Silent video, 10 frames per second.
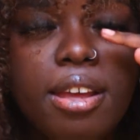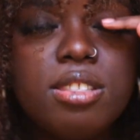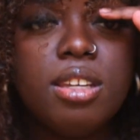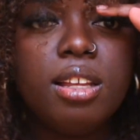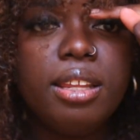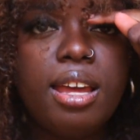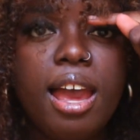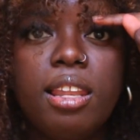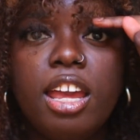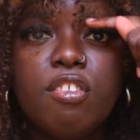Ideally,
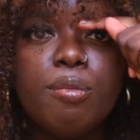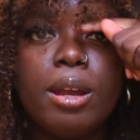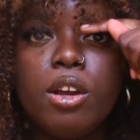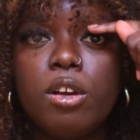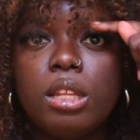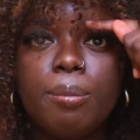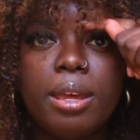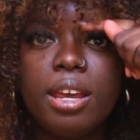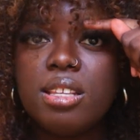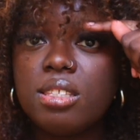I like for my curly
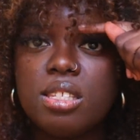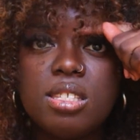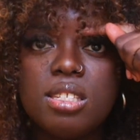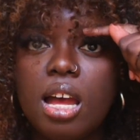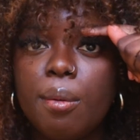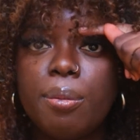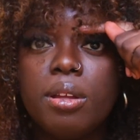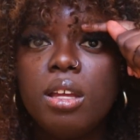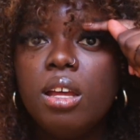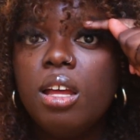bangs to stop
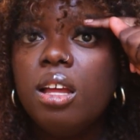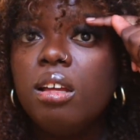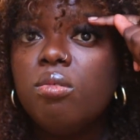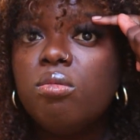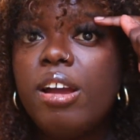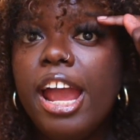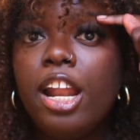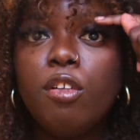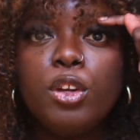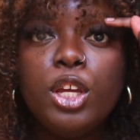right
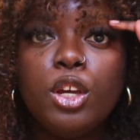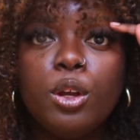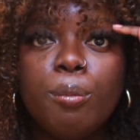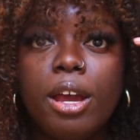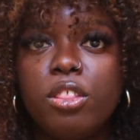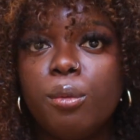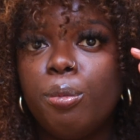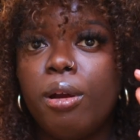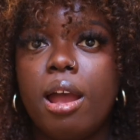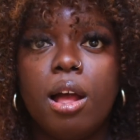over here by the
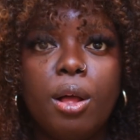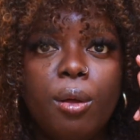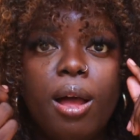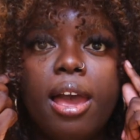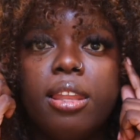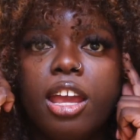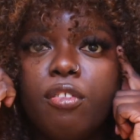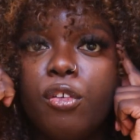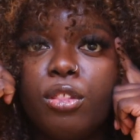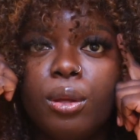brow. I
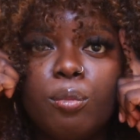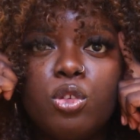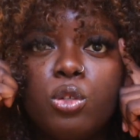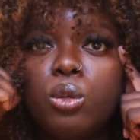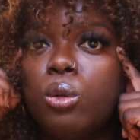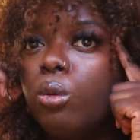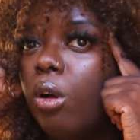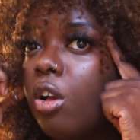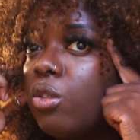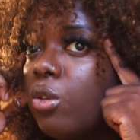like for them to
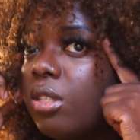also